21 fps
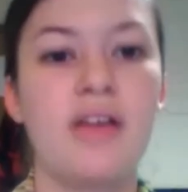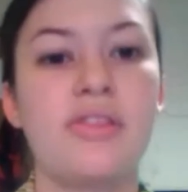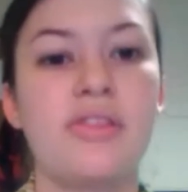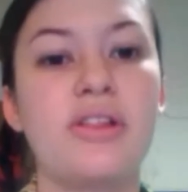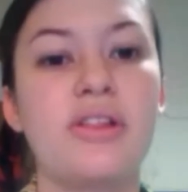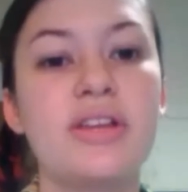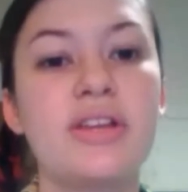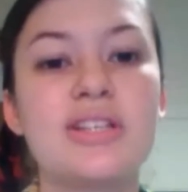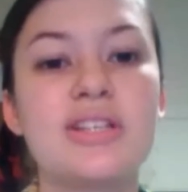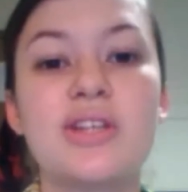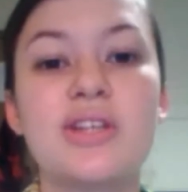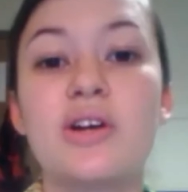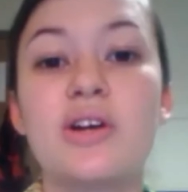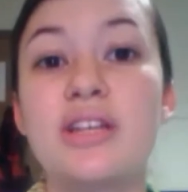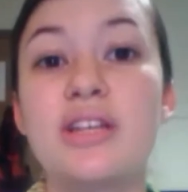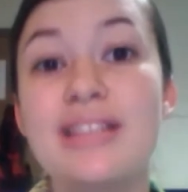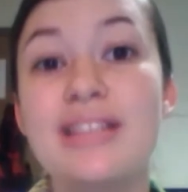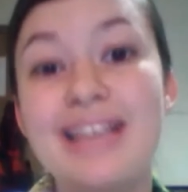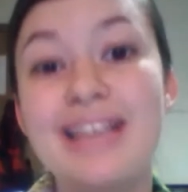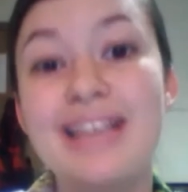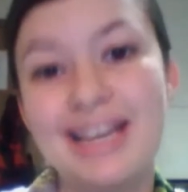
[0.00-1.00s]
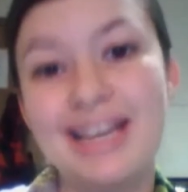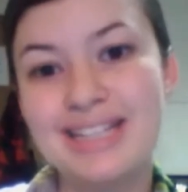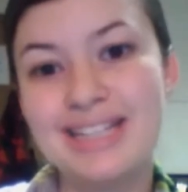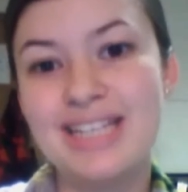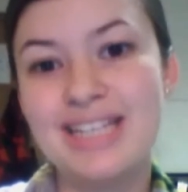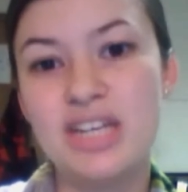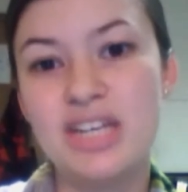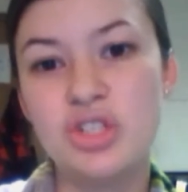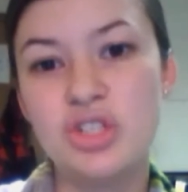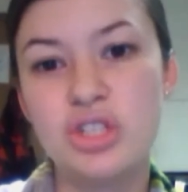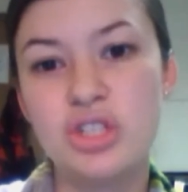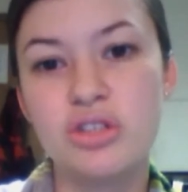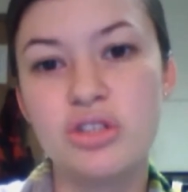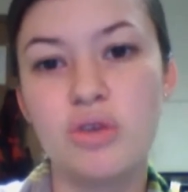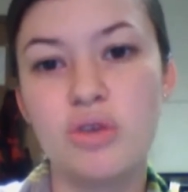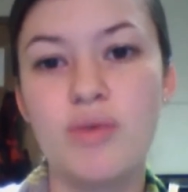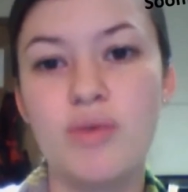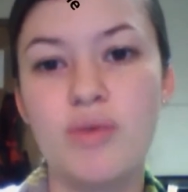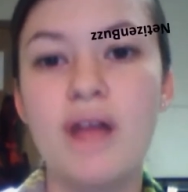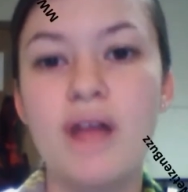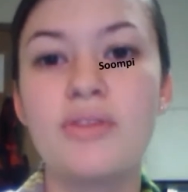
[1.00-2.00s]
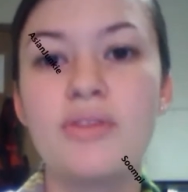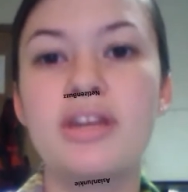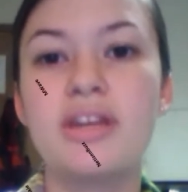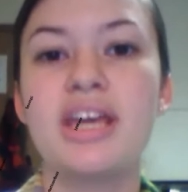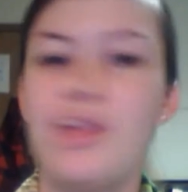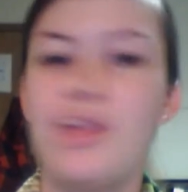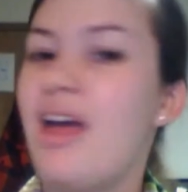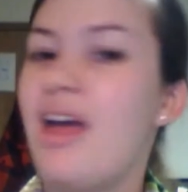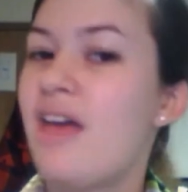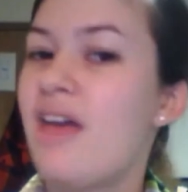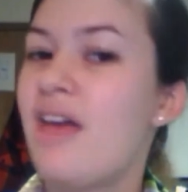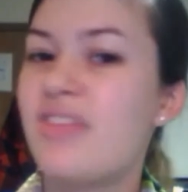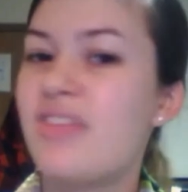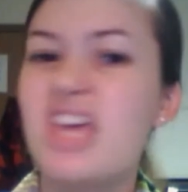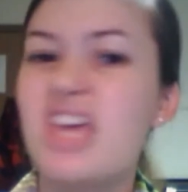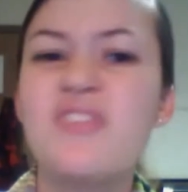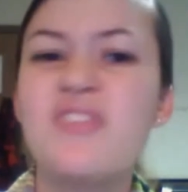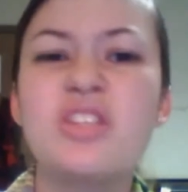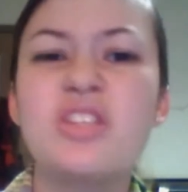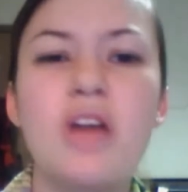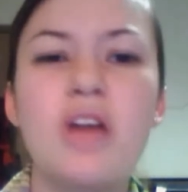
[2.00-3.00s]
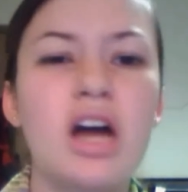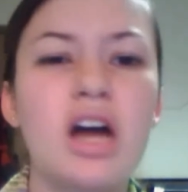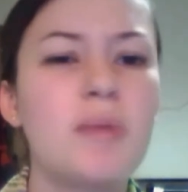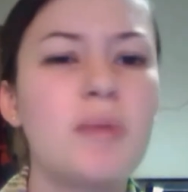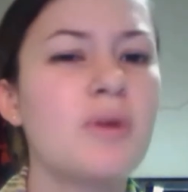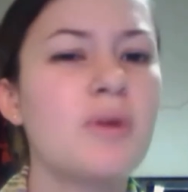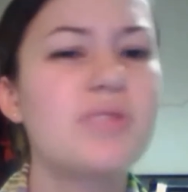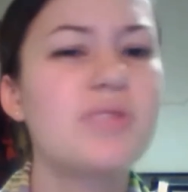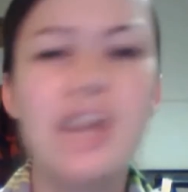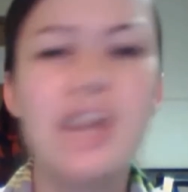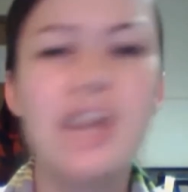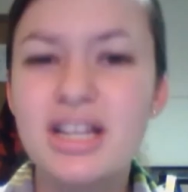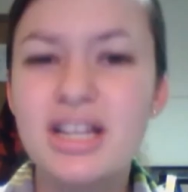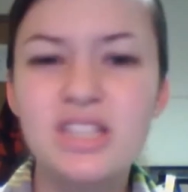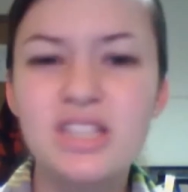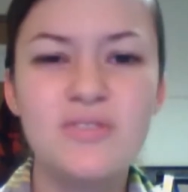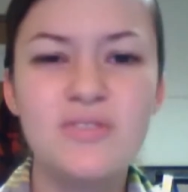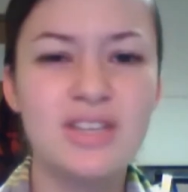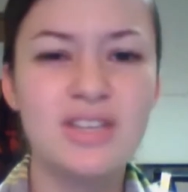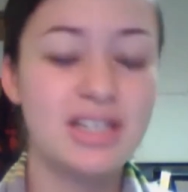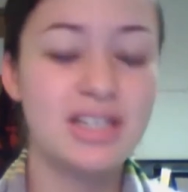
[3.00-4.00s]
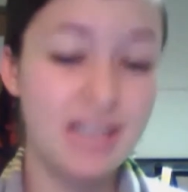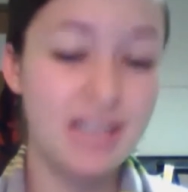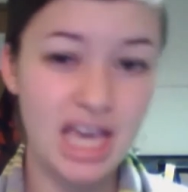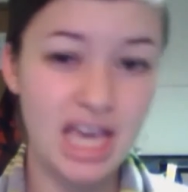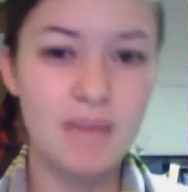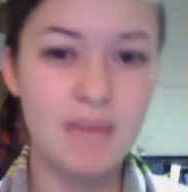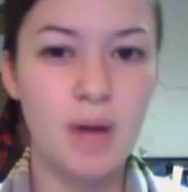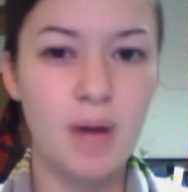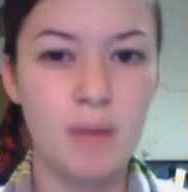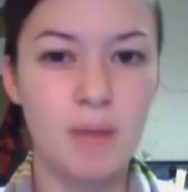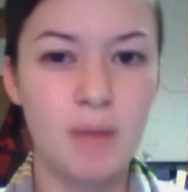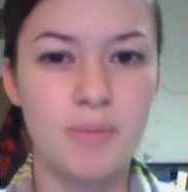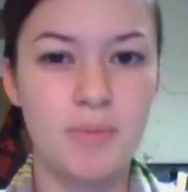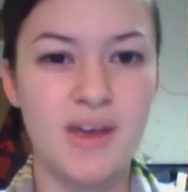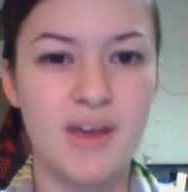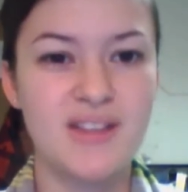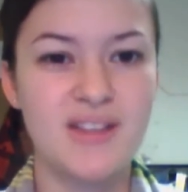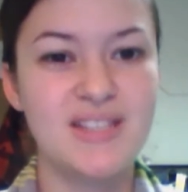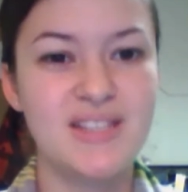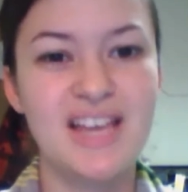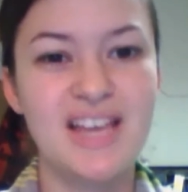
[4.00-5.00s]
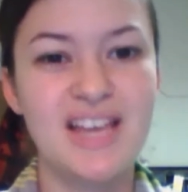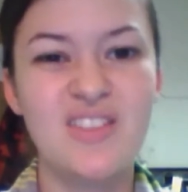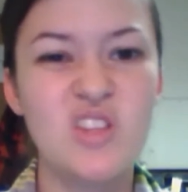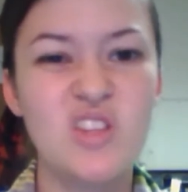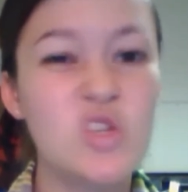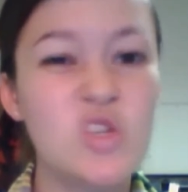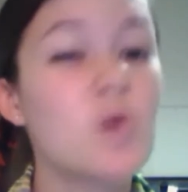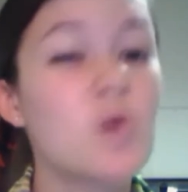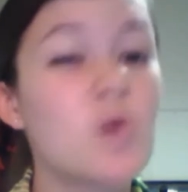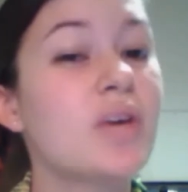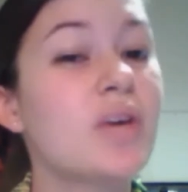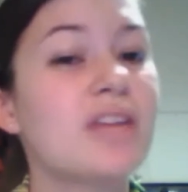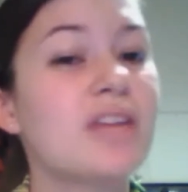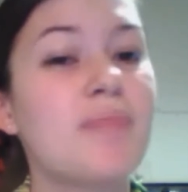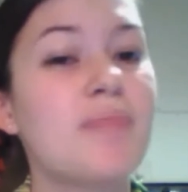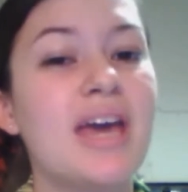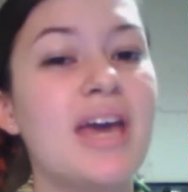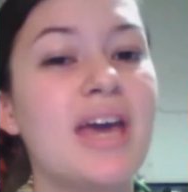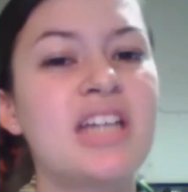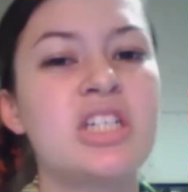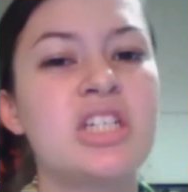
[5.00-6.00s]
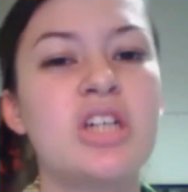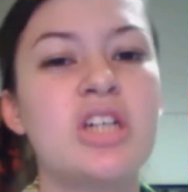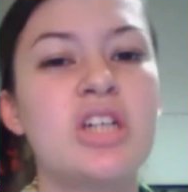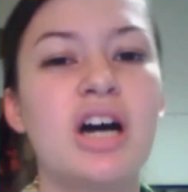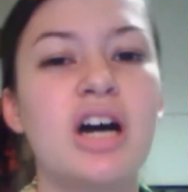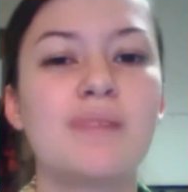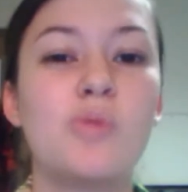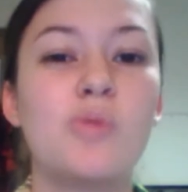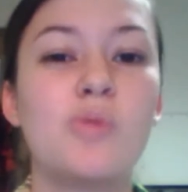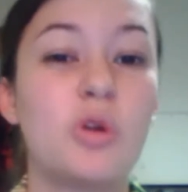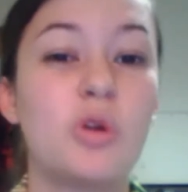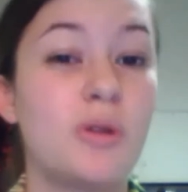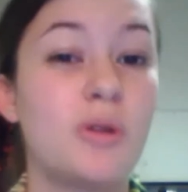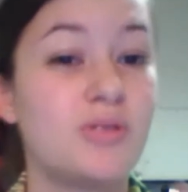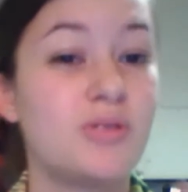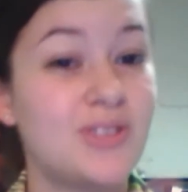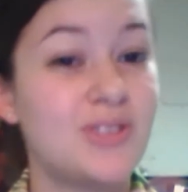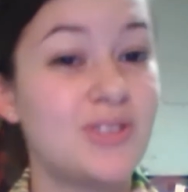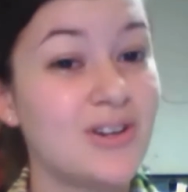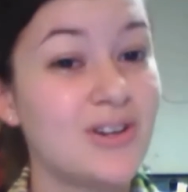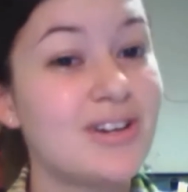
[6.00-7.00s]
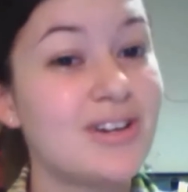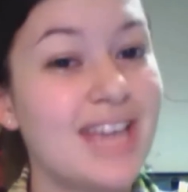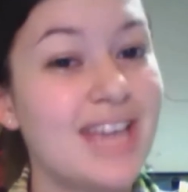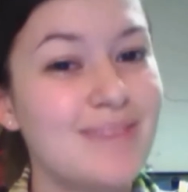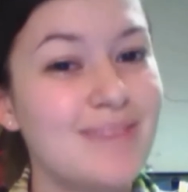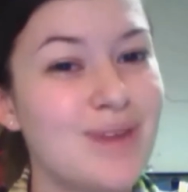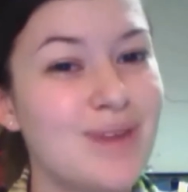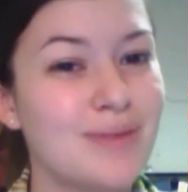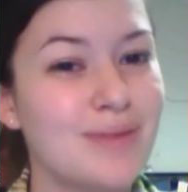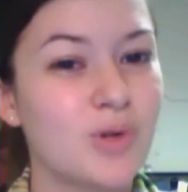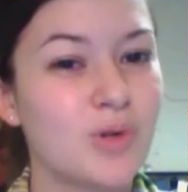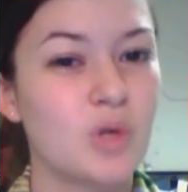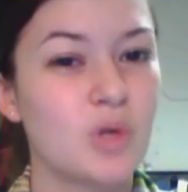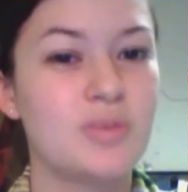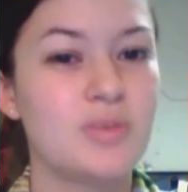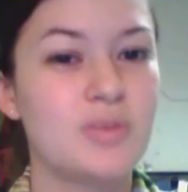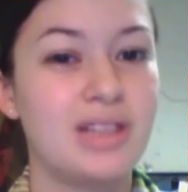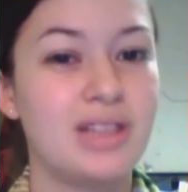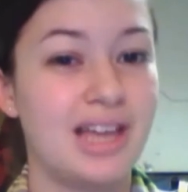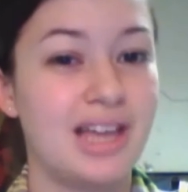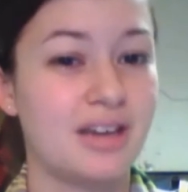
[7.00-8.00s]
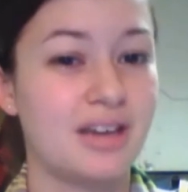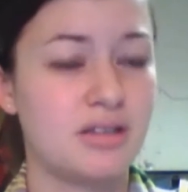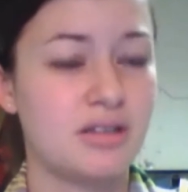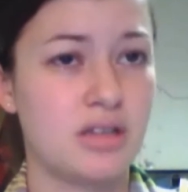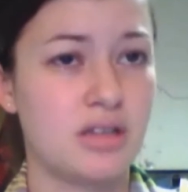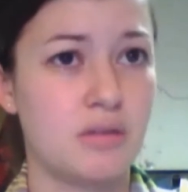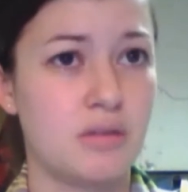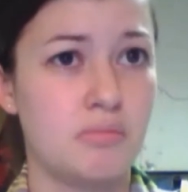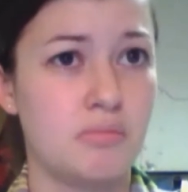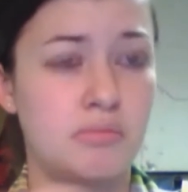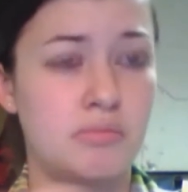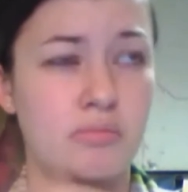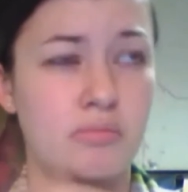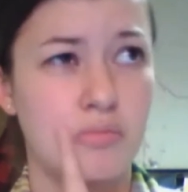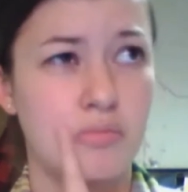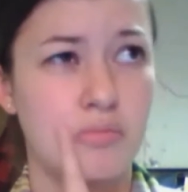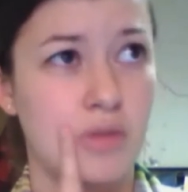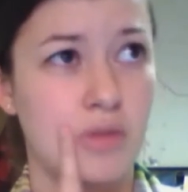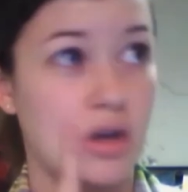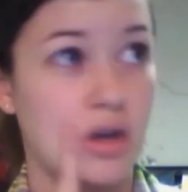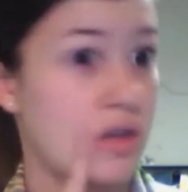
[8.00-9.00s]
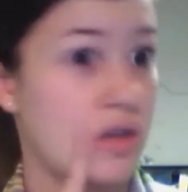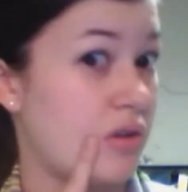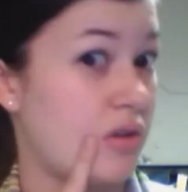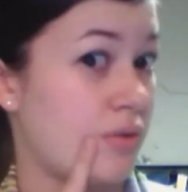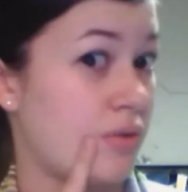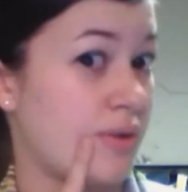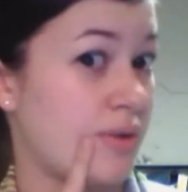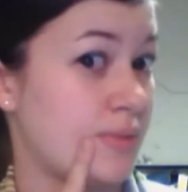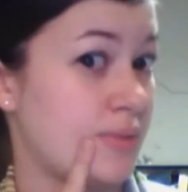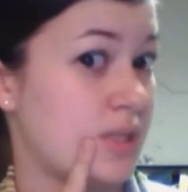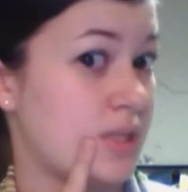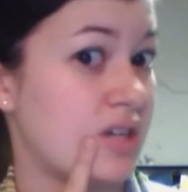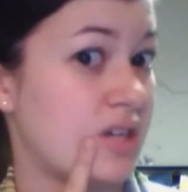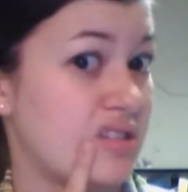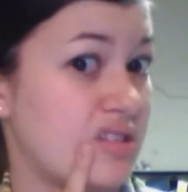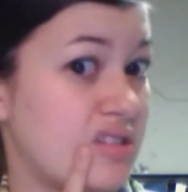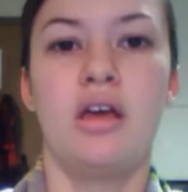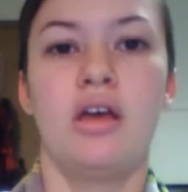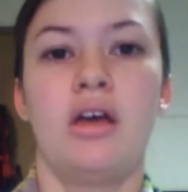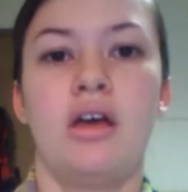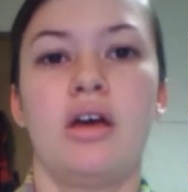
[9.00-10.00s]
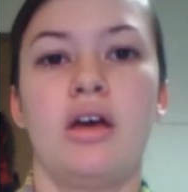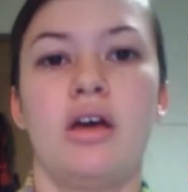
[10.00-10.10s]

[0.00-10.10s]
The links are in the annotations around the name. They even talk about tons of indie K-pop bands, and they don't get paid to talk more about certain K-pop groups like some other websites.